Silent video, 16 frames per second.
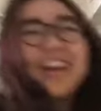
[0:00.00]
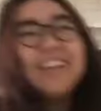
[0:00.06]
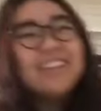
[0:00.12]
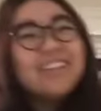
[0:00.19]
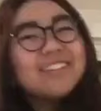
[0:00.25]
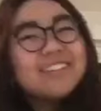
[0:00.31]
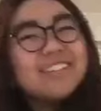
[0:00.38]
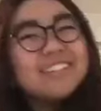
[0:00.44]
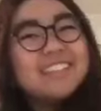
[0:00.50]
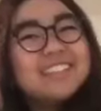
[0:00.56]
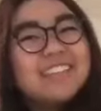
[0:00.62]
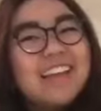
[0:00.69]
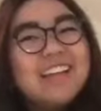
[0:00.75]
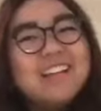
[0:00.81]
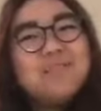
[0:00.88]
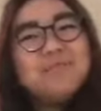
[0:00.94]
I look like
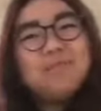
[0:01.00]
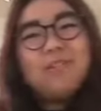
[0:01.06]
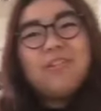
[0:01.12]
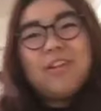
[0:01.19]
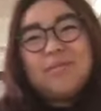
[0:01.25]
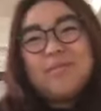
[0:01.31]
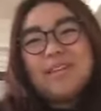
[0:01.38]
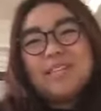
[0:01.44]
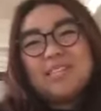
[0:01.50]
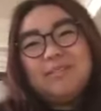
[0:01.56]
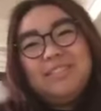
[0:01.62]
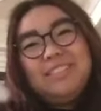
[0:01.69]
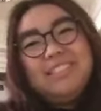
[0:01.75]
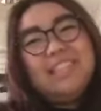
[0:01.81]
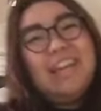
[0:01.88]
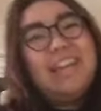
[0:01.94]
skating board. I meant to be
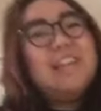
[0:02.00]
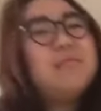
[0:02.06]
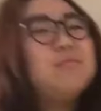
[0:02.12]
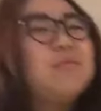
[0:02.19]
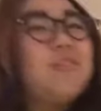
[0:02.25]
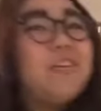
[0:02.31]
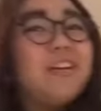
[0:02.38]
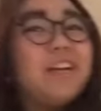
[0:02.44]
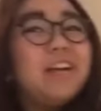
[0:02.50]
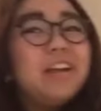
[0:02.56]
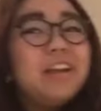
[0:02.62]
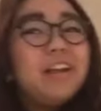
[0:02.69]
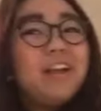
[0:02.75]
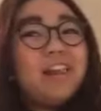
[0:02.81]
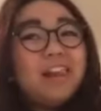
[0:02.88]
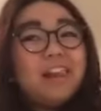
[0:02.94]
skating board.
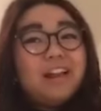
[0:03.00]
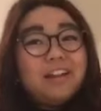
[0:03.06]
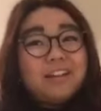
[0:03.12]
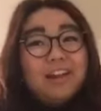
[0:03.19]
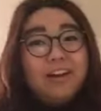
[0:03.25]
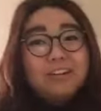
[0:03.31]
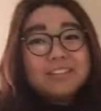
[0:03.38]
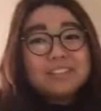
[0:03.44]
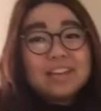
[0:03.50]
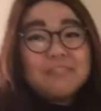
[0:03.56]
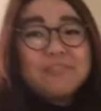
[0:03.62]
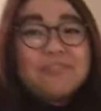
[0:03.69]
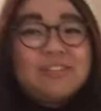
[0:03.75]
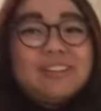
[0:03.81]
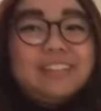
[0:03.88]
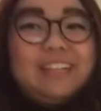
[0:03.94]
And now it's time
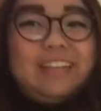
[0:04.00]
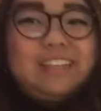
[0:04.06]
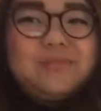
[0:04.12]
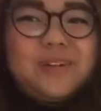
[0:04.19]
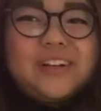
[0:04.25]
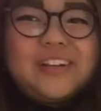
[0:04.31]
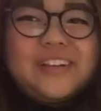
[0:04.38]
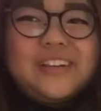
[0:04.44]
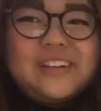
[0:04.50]
for dance party.